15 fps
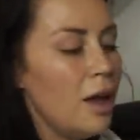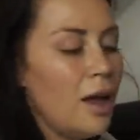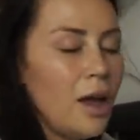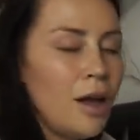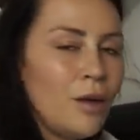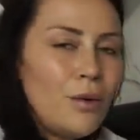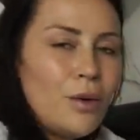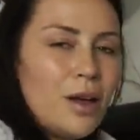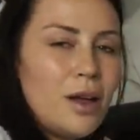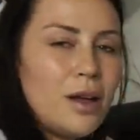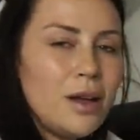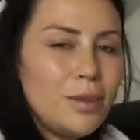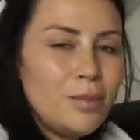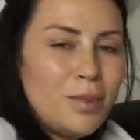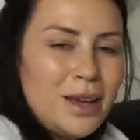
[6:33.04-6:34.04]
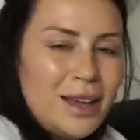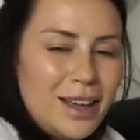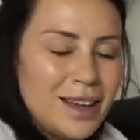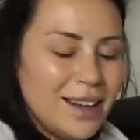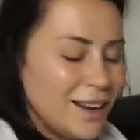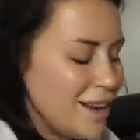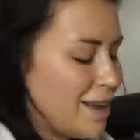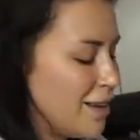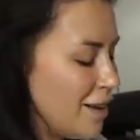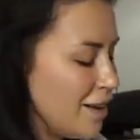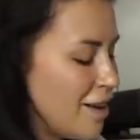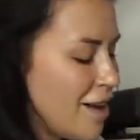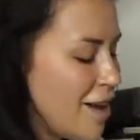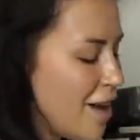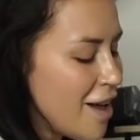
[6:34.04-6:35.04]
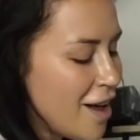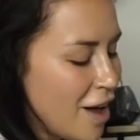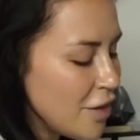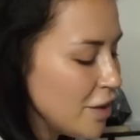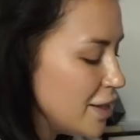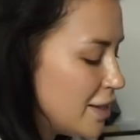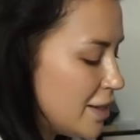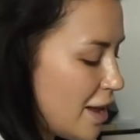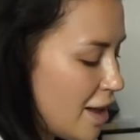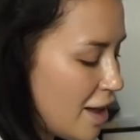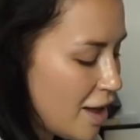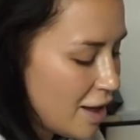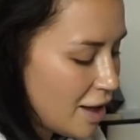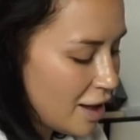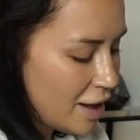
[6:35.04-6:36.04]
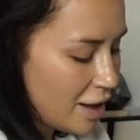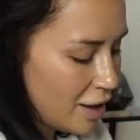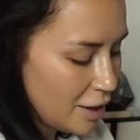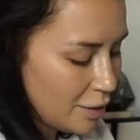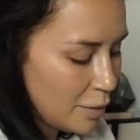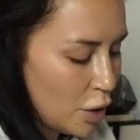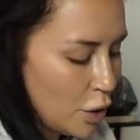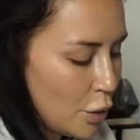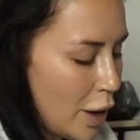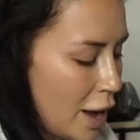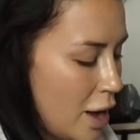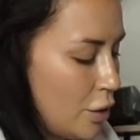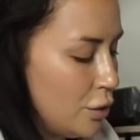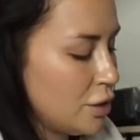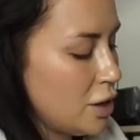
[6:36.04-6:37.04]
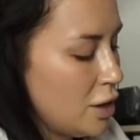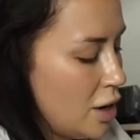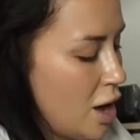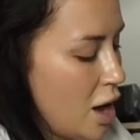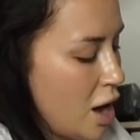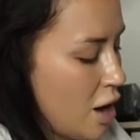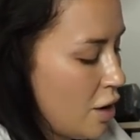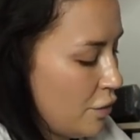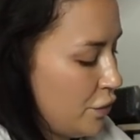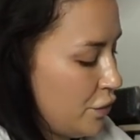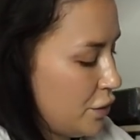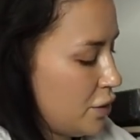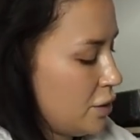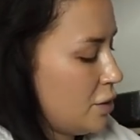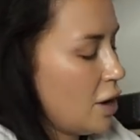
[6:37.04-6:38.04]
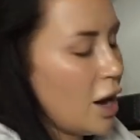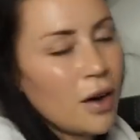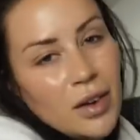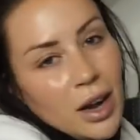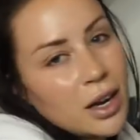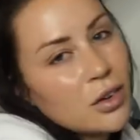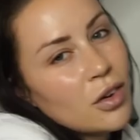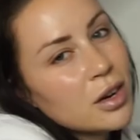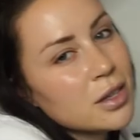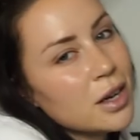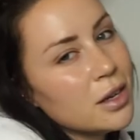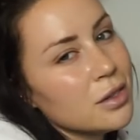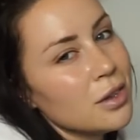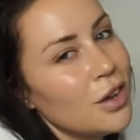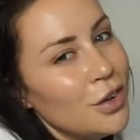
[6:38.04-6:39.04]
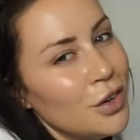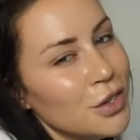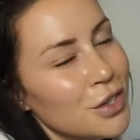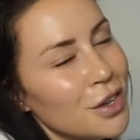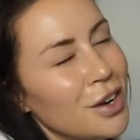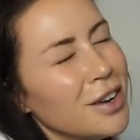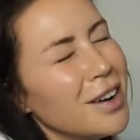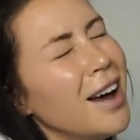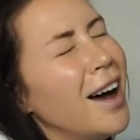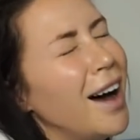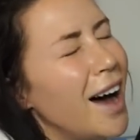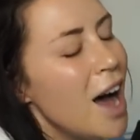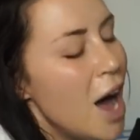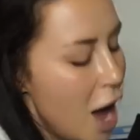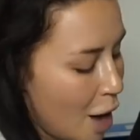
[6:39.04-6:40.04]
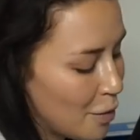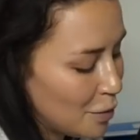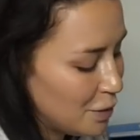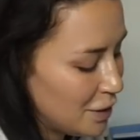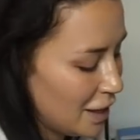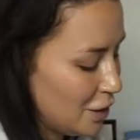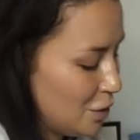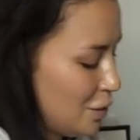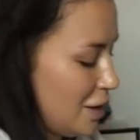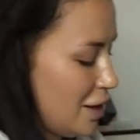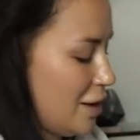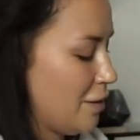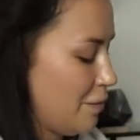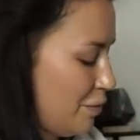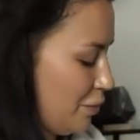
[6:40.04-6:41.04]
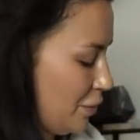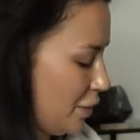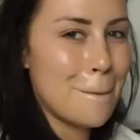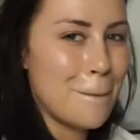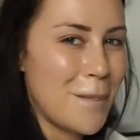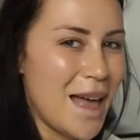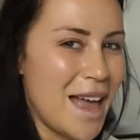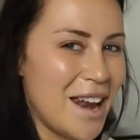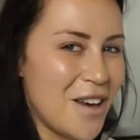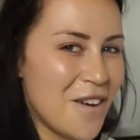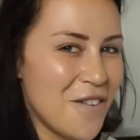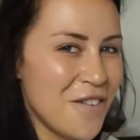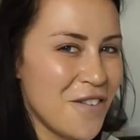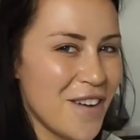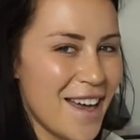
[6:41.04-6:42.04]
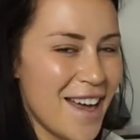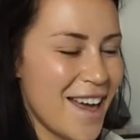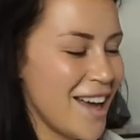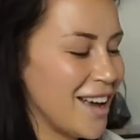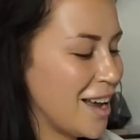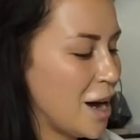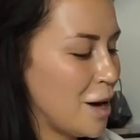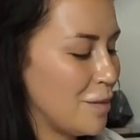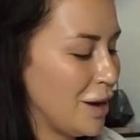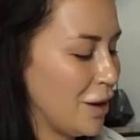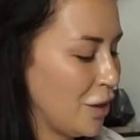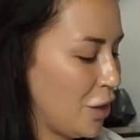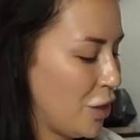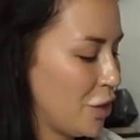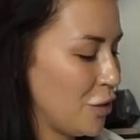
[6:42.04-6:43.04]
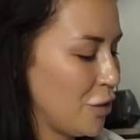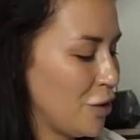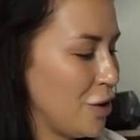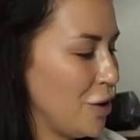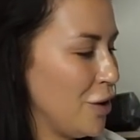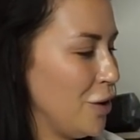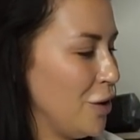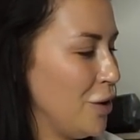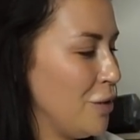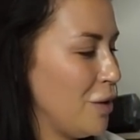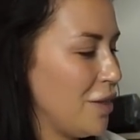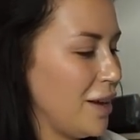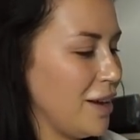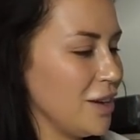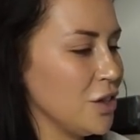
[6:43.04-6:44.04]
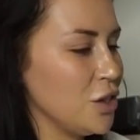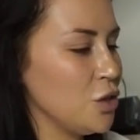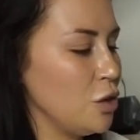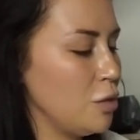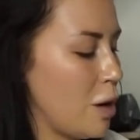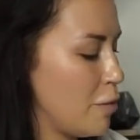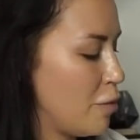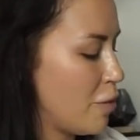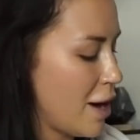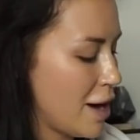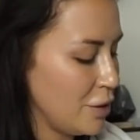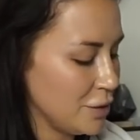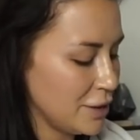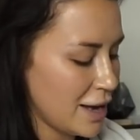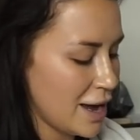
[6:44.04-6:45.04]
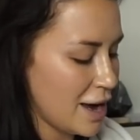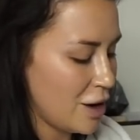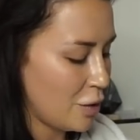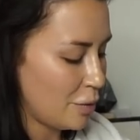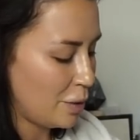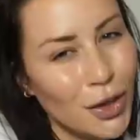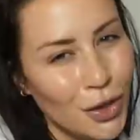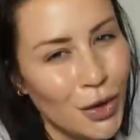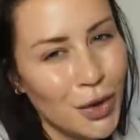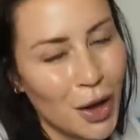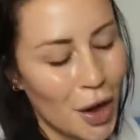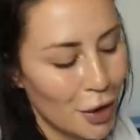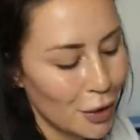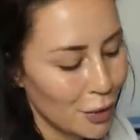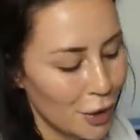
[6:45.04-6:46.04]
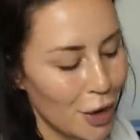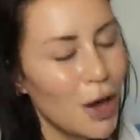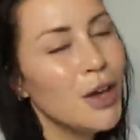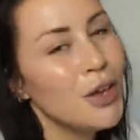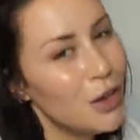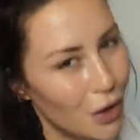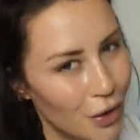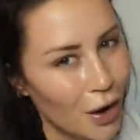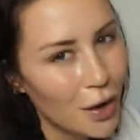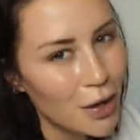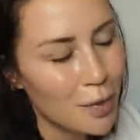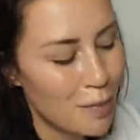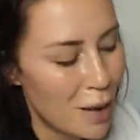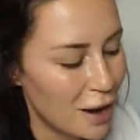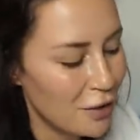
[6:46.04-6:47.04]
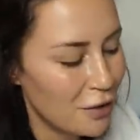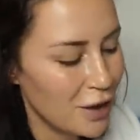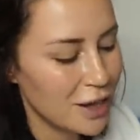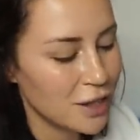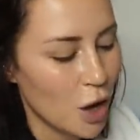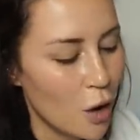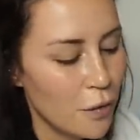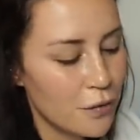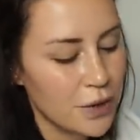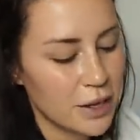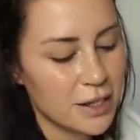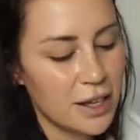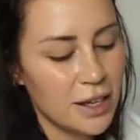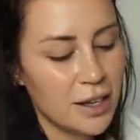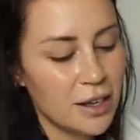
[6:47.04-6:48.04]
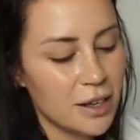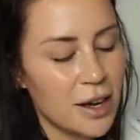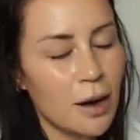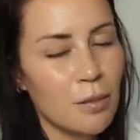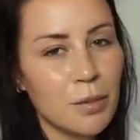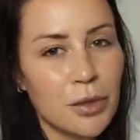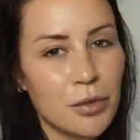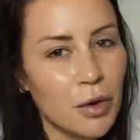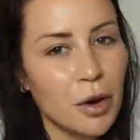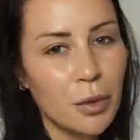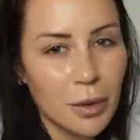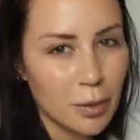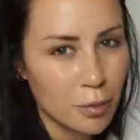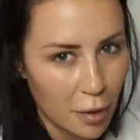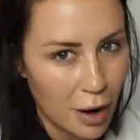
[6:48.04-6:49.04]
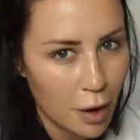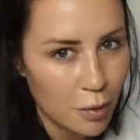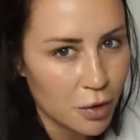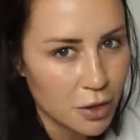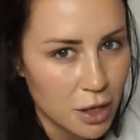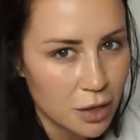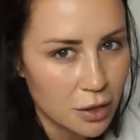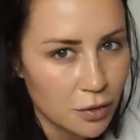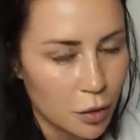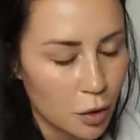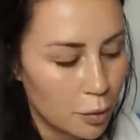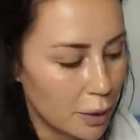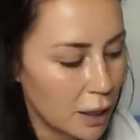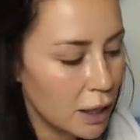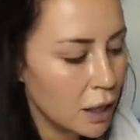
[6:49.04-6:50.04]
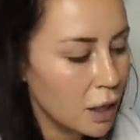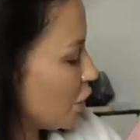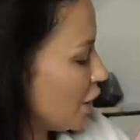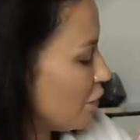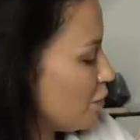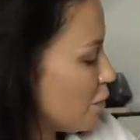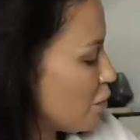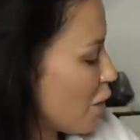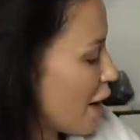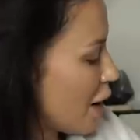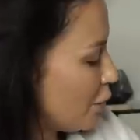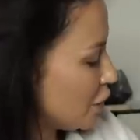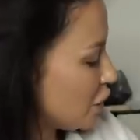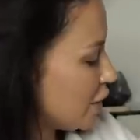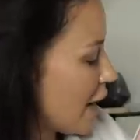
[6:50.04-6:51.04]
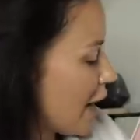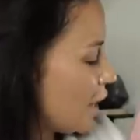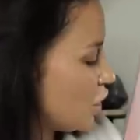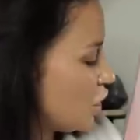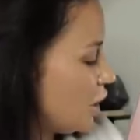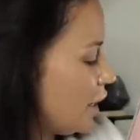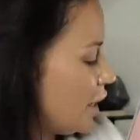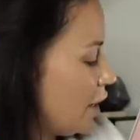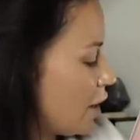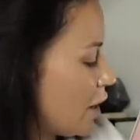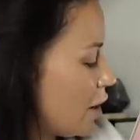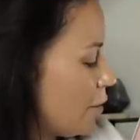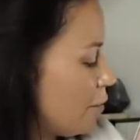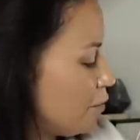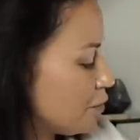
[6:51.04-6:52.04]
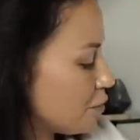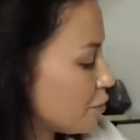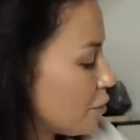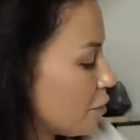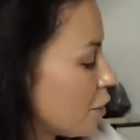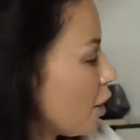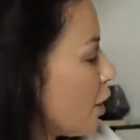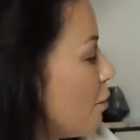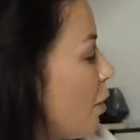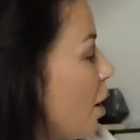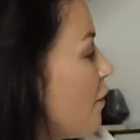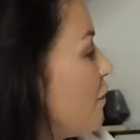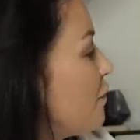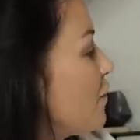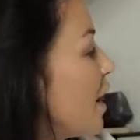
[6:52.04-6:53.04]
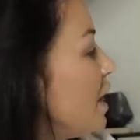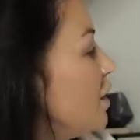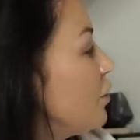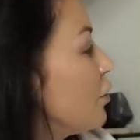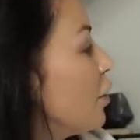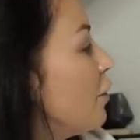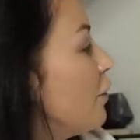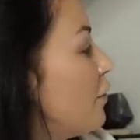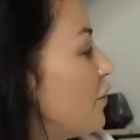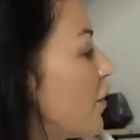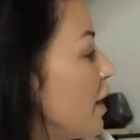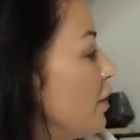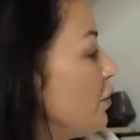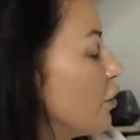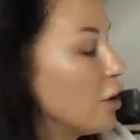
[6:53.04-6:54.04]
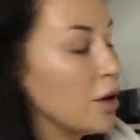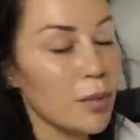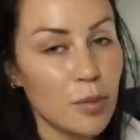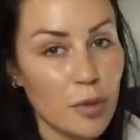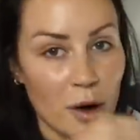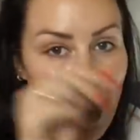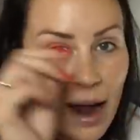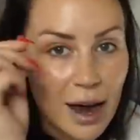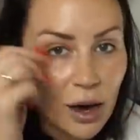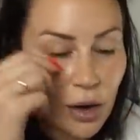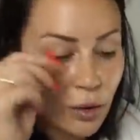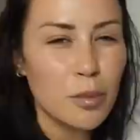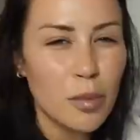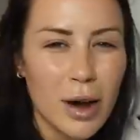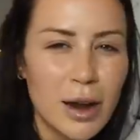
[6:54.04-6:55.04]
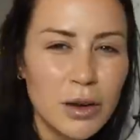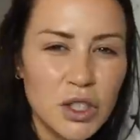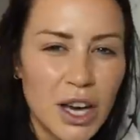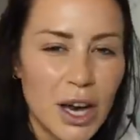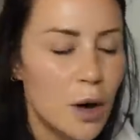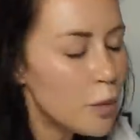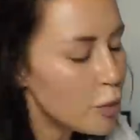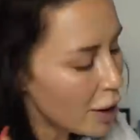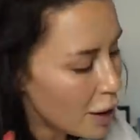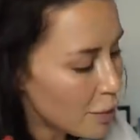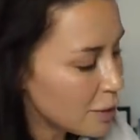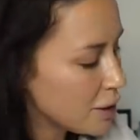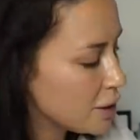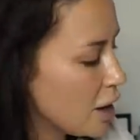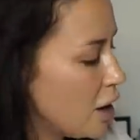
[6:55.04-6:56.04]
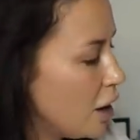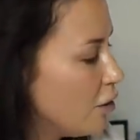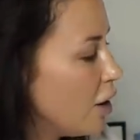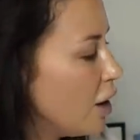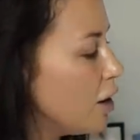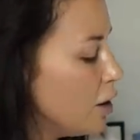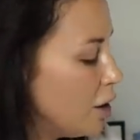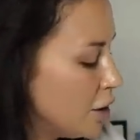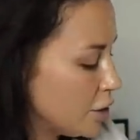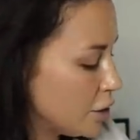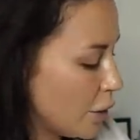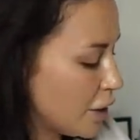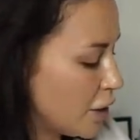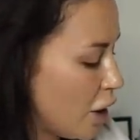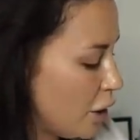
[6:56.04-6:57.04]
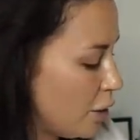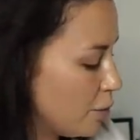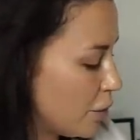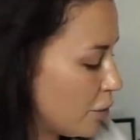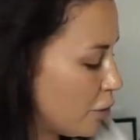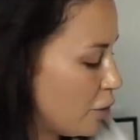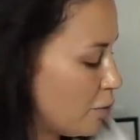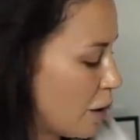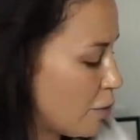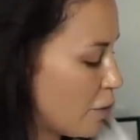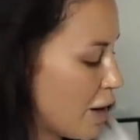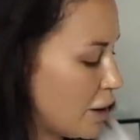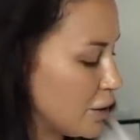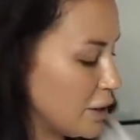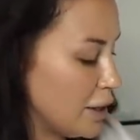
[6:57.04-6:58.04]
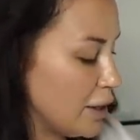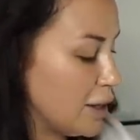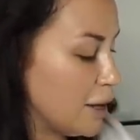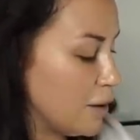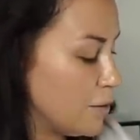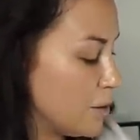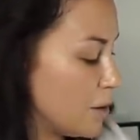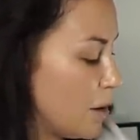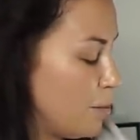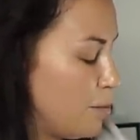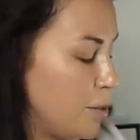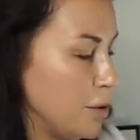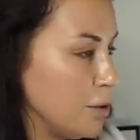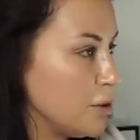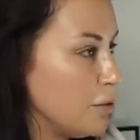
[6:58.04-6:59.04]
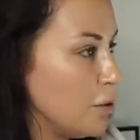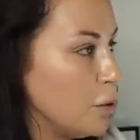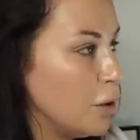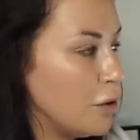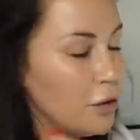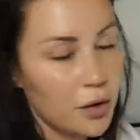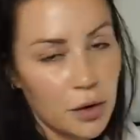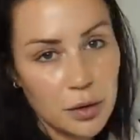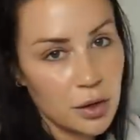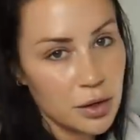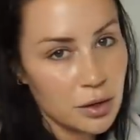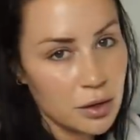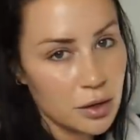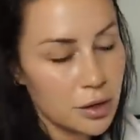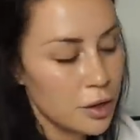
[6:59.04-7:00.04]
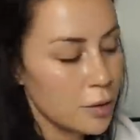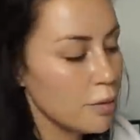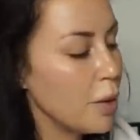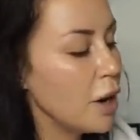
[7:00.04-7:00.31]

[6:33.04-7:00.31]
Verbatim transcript: I wanna be the color time. Who else loves Ariana Grande's new song? I'm obsessed with it. Benefit coming through. Are they gonna sort my brows out? You know. You know that Benefit is obviously gonna come through with a brow product for me. Give Me Brow, which is actually um, my favourite, favourite brow, brow gel, brow mascara. So I comb through my brows and it gives a beautiful fullness to them.